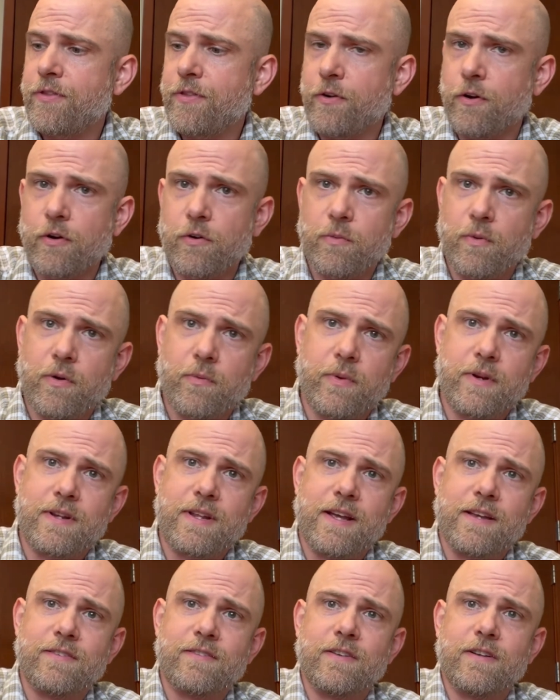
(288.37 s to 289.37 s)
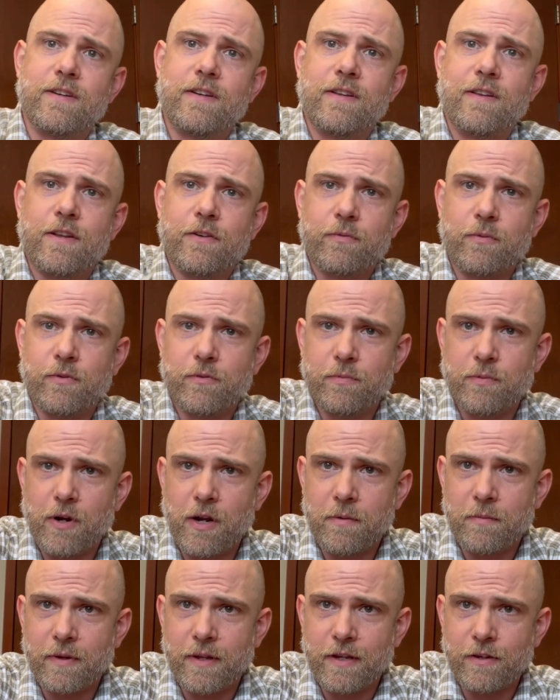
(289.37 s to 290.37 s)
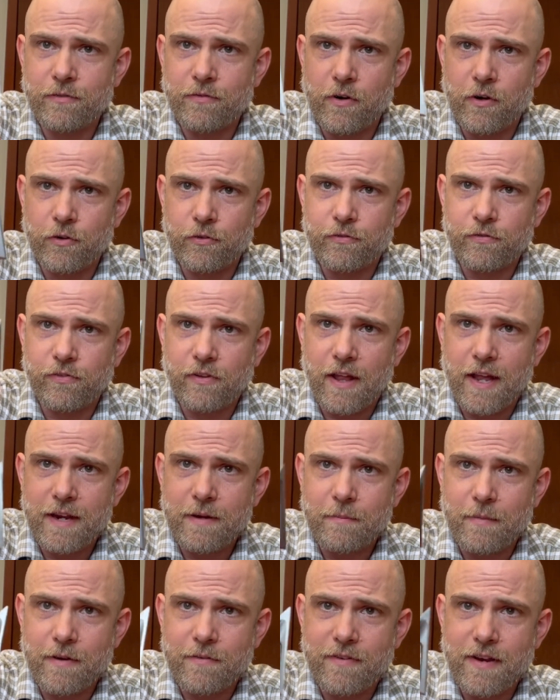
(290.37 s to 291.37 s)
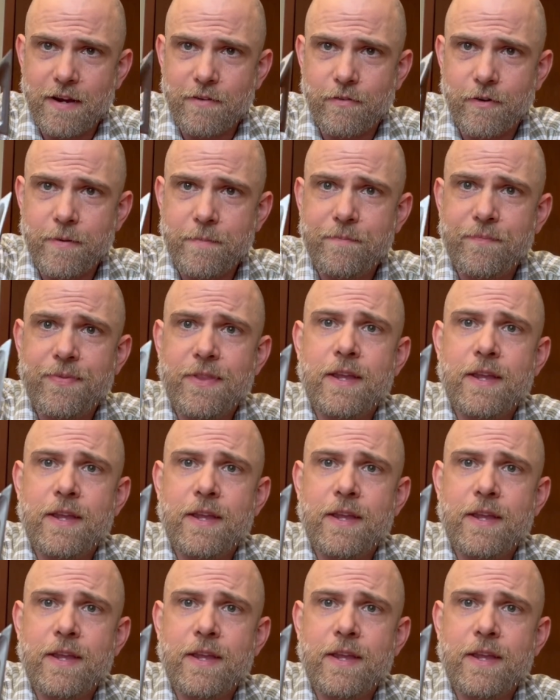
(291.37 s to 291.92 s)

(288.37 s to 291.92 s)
Third one we tested, this one's probably, as far as flight, my favorite.